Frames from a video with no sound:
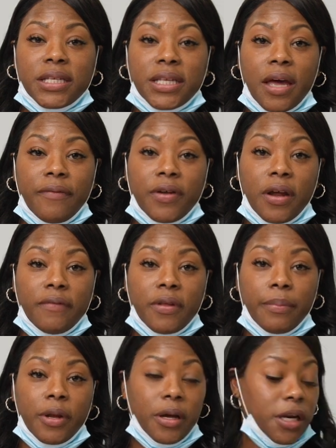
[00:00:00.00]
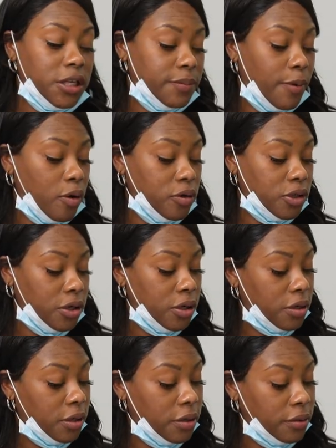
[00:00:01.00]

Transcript: 7 of the blood exposure